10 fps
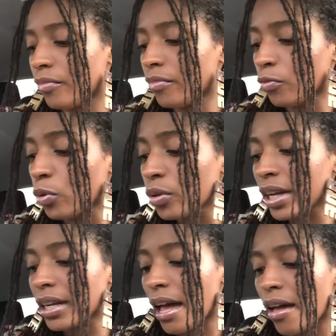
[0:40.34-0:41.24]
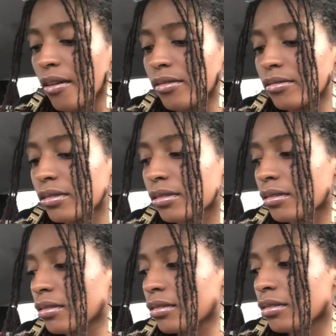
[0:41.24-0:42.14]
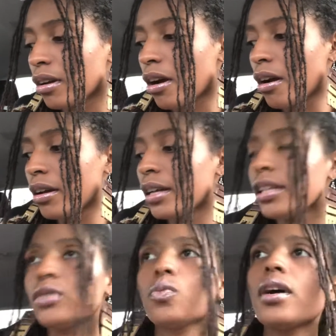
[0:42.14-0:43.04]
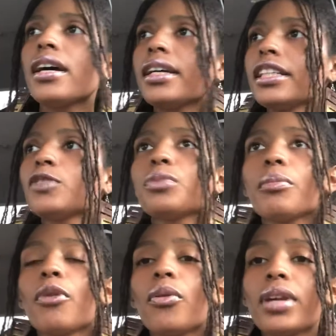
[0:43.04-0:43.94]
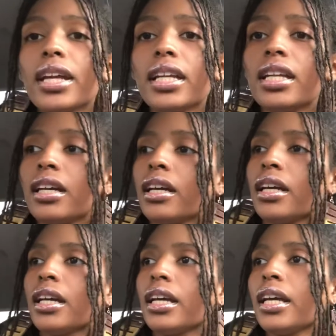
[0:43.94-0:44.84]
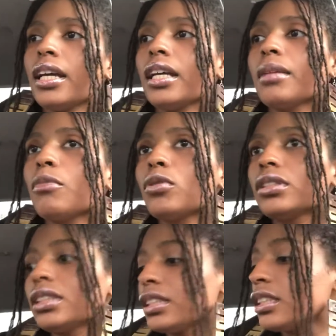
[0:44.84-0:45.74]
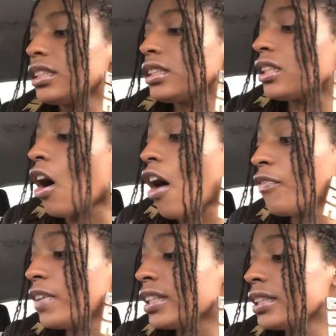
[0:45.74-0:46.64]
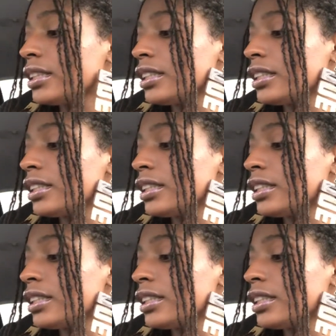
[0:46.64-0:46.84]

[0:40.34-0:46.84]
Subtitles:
root canals is what is promoted in most dentists' office,